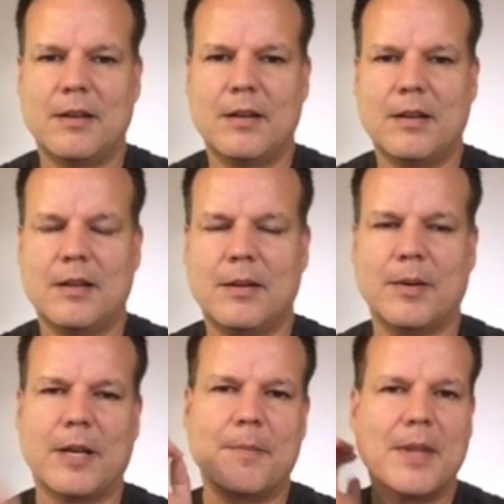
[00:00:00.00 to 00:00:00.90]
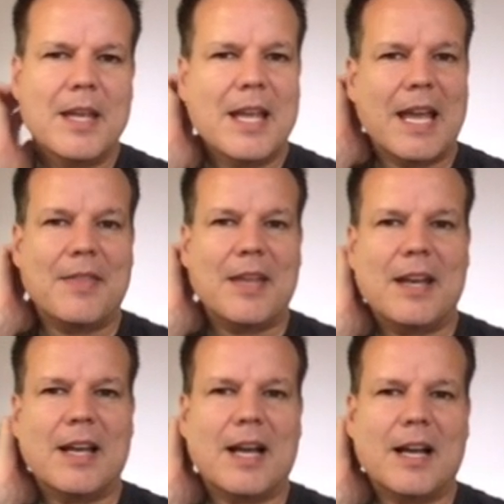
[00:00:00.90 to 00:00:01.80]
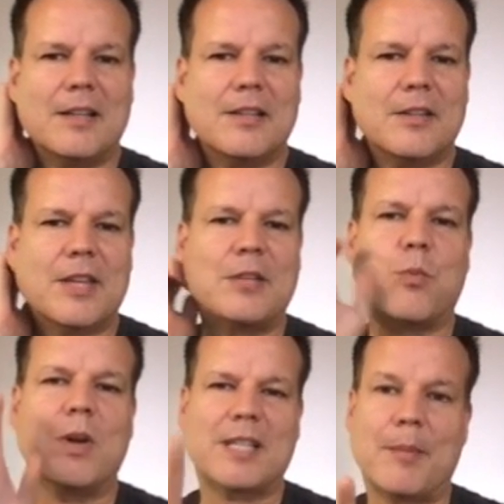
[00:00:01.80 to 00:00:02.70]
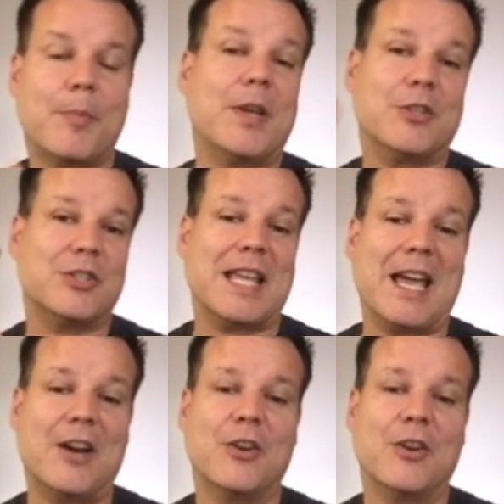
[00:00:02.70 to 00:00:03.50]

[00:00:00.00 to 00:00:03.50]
There we go. And then that's one type of picture, is a header.